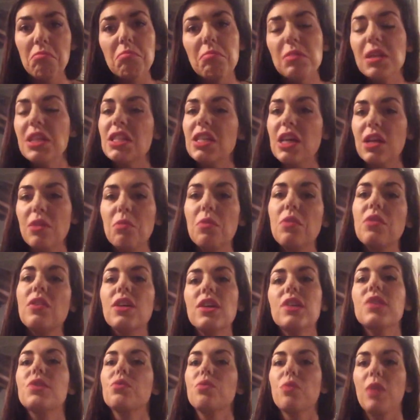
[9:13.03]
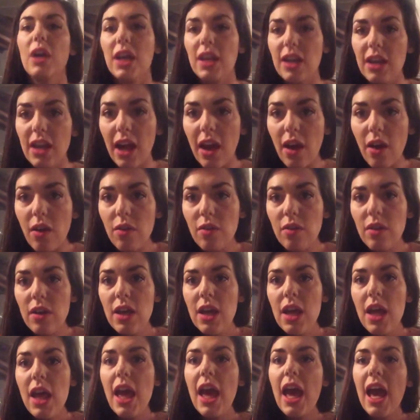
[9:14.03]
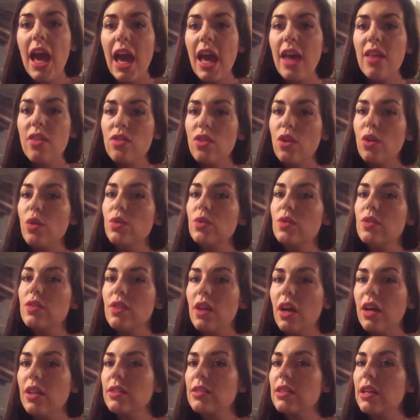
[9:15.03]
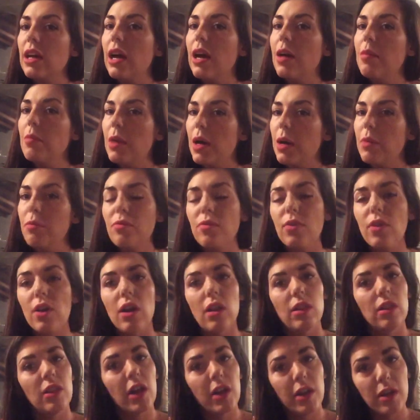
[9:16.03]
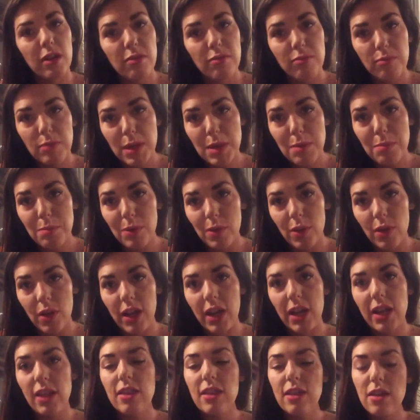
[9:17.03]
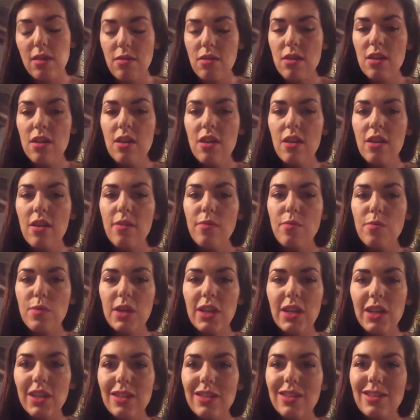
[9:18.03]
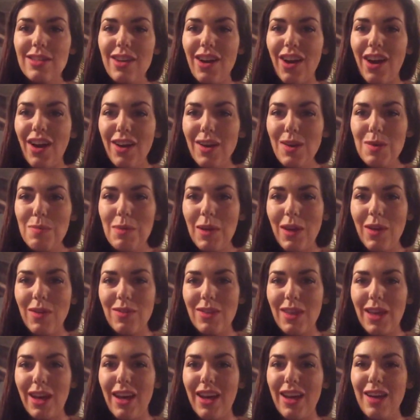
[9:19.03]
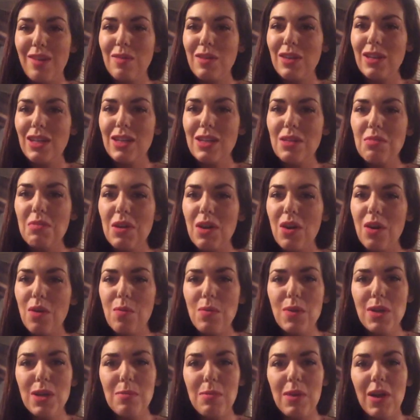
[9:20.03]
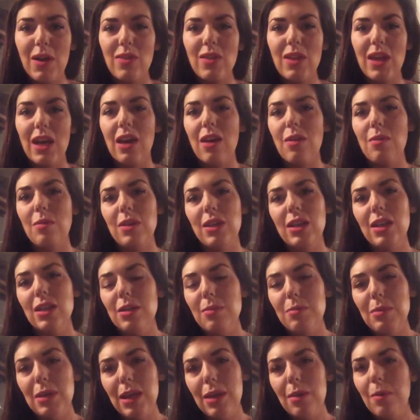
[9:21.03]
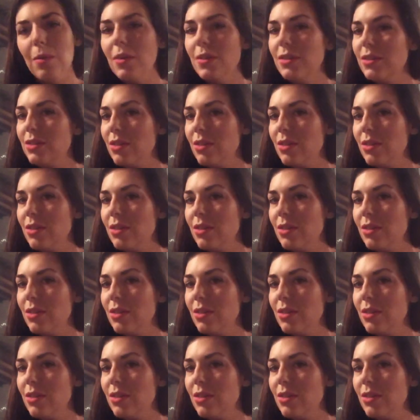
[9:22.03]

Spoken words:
be done with this right now. And those thoughts come up for a lot of people. And I think we need to talk about that, and we need to be open about that, and we need to be able